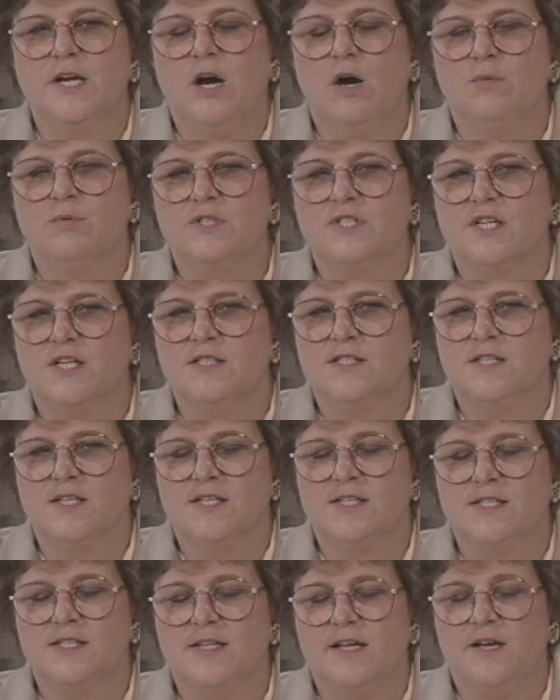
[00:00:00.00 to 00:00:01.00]
always
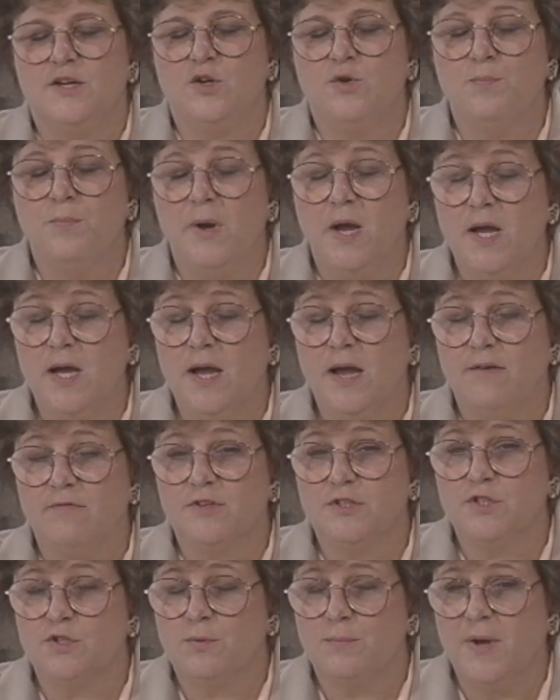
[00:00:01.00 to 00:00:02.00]
exists that you may
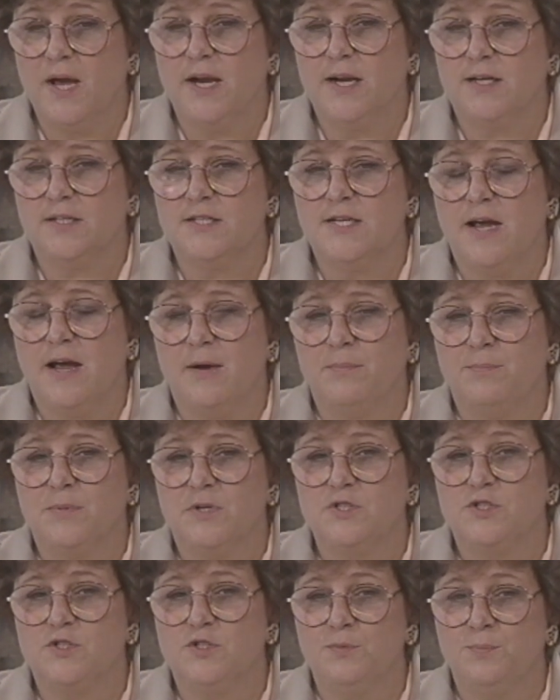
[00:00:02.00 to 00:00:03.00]
have a traumatic
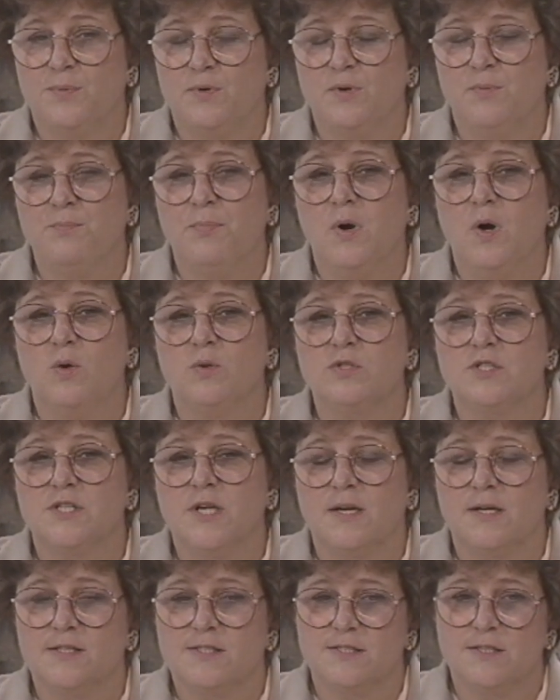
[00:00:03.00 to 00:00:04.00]
tap
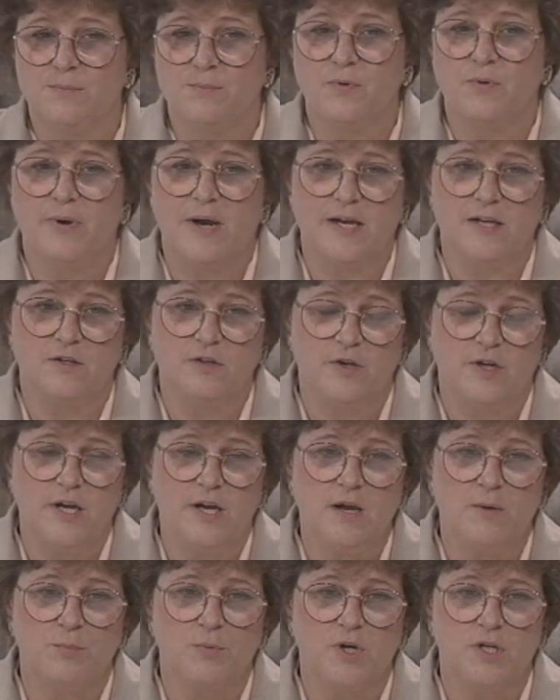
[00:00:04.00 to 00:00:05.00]
superimposed on a subarachnoid
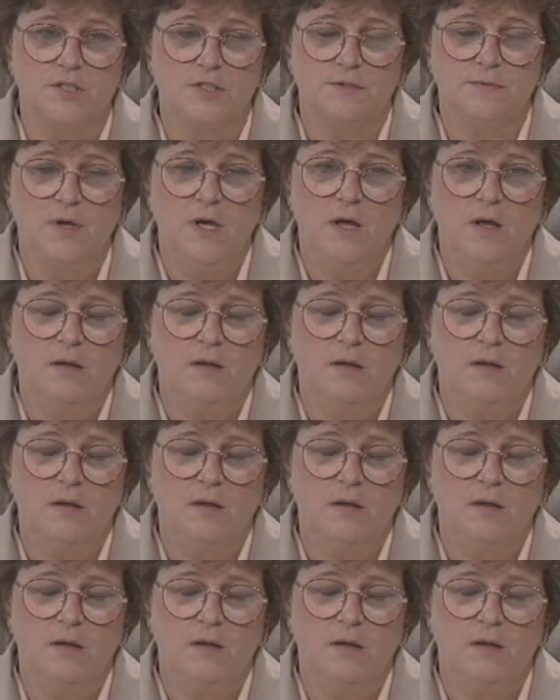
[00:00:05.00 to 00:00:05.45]
hemorrhage.